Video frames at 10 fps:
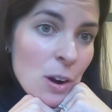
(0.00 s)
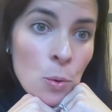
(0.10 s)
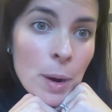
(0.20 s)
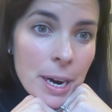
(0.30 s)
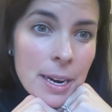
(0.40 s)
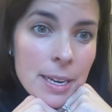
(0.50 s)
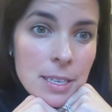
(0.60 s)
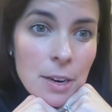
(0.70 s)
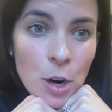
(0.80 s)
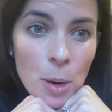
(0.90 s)

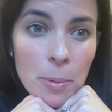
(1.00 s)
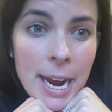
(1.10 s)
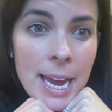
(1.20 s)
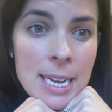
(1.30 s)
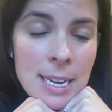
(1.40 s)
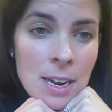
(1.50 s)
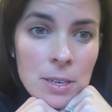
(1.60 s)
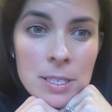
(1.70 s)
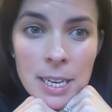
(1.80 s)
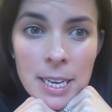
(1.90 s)
awareness of our brand and
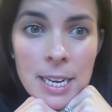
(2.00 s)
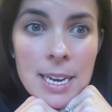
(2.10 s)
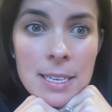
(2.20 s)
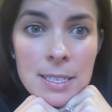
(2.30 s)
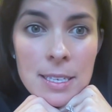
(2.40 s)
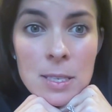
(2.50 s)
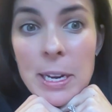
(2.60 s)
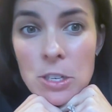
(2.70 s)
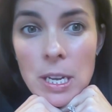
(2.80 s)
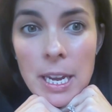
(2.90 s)
our stickiness,
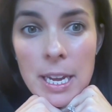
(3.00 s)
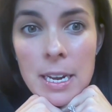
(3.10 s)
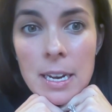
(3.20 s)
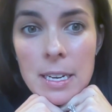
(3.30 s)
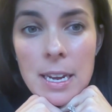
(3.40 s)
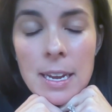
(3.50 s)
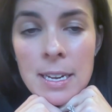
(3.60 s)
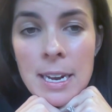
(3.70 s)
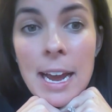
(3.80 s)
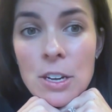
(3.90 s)
especially in
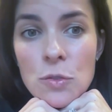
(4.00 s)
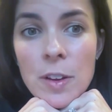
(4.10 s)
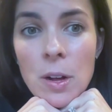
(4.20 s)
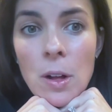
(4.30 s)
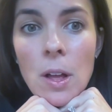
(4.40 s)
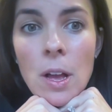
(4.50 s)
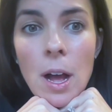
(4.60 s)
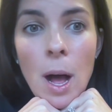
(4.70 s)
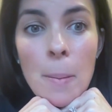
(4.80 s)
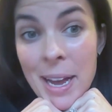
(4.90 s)
Nashville,
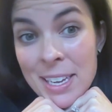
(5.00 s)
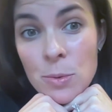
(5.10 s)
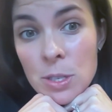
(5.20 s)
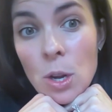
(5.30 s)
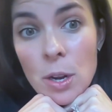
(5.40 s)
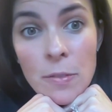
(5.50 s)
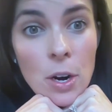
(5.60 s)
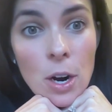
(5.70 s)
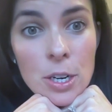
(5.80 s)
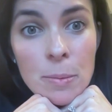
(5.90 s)
as a result of
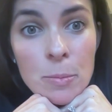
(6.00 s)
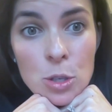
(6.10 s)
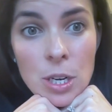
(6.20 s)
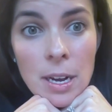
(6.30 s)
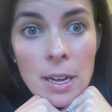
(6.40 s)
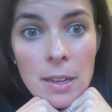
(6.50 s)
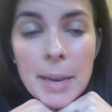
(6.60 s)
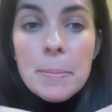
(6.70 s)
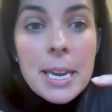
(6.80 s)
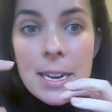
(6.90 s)
our hard kombucha
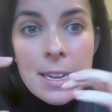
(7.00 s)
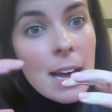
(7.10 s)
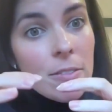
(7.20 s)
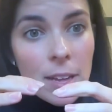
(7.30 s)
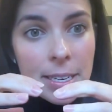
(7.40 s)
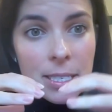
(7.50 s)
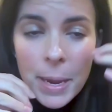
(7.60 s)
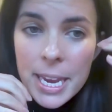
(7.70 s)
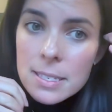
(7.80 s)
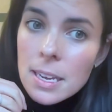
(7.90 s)
like being in that flex
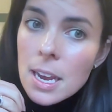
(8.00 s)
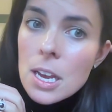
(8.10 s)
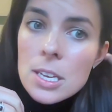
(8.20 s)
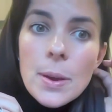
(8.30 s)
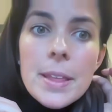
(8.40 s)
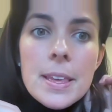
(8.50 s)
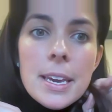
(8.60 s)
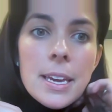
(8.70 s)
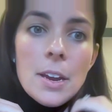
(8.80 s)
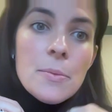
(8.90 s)
space. So I
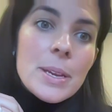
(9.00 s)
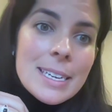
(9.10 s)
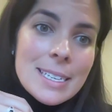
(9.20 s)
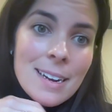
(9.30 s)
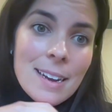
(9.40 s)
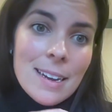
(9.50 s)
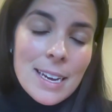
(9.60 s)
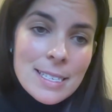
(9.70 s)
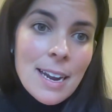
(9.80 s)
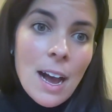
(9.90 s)
think it really did
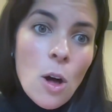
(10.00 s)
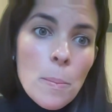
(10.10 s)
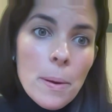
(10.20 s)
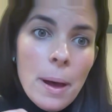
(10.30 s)
help.